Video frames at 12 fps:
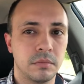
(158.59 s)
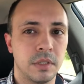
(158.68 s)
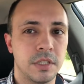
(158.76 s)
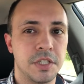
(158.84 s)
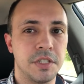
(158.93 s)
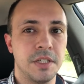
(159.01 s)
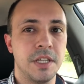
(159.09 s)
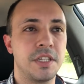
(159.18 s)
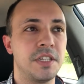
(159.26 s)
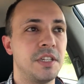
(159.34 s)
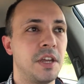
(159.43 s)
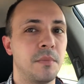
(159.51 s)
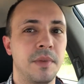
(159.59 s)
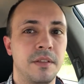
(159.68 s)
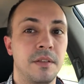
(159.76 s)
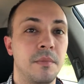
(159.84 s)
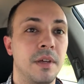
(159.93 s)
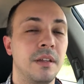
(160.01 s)
This is near
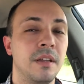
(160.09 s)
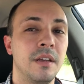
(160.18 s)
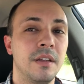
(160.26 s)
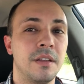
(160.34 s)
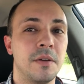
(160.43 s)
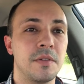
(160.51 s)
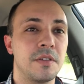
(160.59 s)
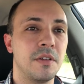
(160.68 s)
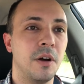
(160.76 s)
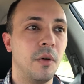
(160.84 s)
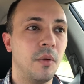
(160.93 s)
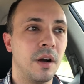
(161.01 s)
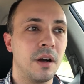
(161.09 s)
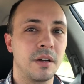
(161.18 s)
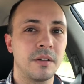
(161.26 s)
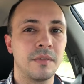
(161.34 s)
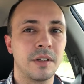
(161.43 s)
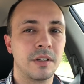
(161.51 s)
mint to mint. There was no,
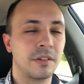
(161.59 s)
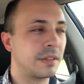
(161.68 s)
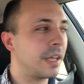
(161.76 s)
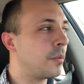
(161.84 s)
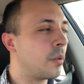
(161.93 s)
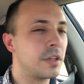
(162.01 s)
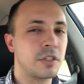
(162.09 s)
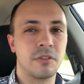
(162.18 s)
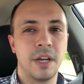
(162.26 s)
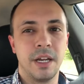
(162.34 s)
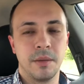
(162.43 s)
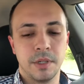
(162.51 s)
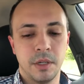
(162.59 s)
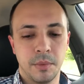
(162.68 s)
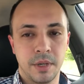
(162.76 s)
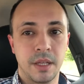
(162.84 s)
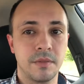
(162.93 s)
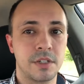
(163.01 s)
it was grading, but
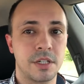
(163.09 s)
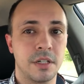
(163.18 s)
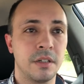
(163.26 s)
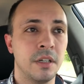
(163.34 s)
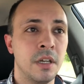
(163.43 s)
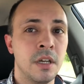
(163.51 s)
nobody gives a shit.